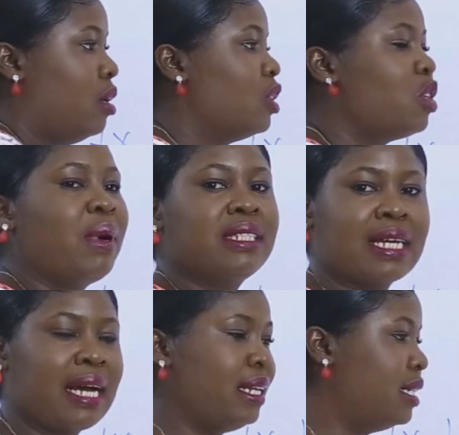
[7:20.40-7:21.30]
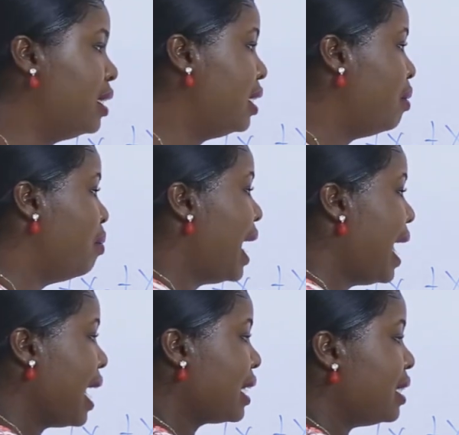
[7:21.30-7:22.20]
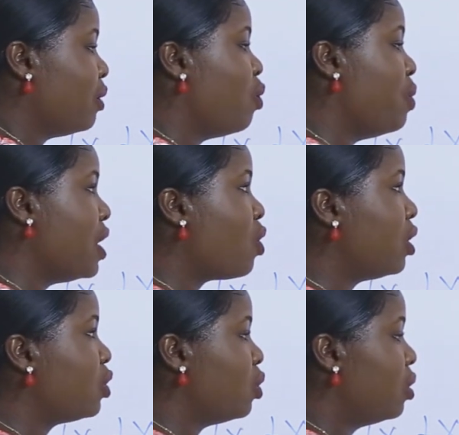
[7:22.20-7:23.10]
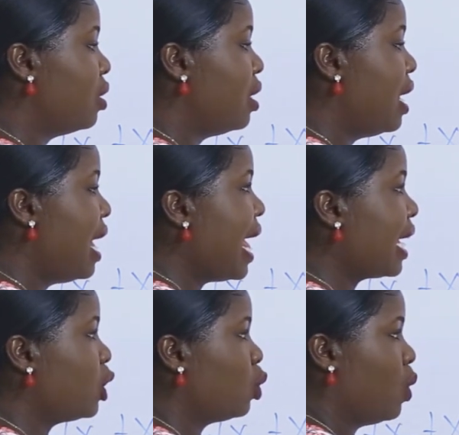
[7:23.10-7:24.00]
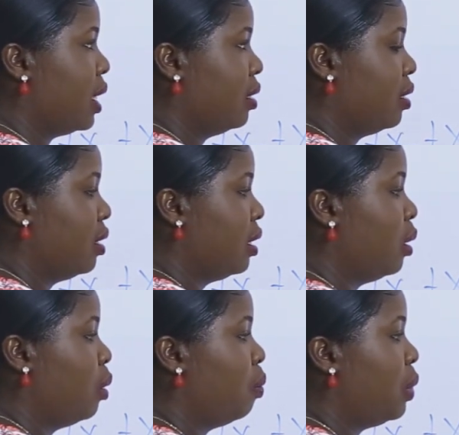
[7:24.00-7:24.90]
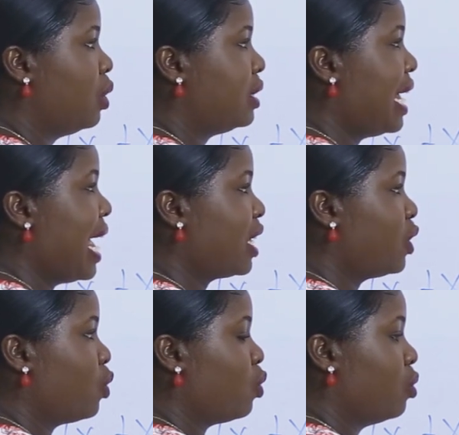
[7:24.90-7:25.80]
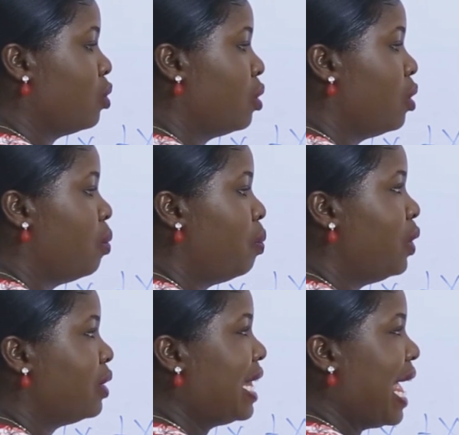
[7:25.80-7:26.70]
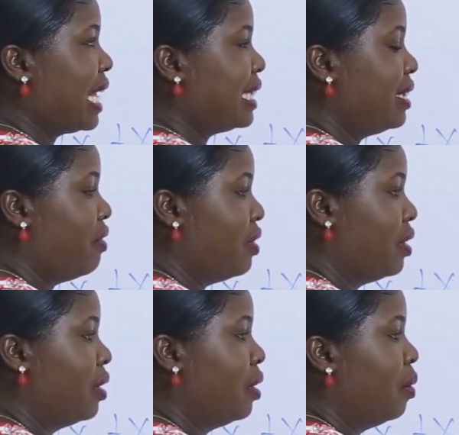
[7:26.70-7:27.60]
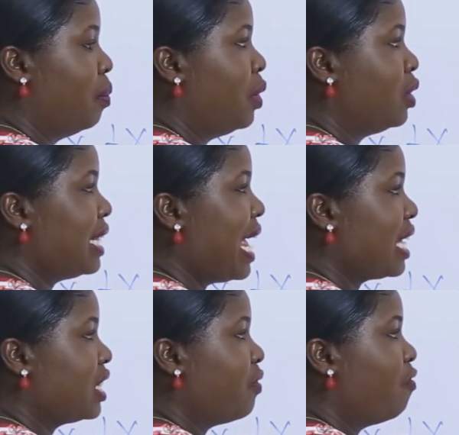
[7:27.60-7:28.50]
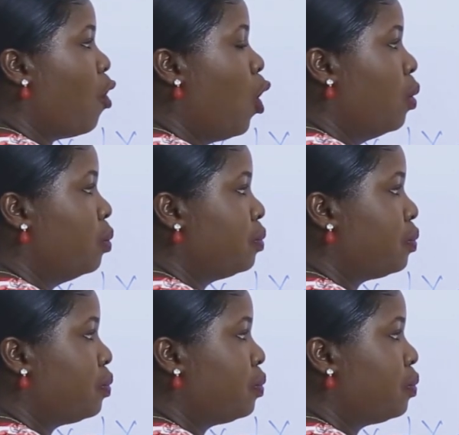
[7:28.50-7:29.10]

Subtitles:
automatically bar x will be equals to x1 plus x2 plus x3 plus x4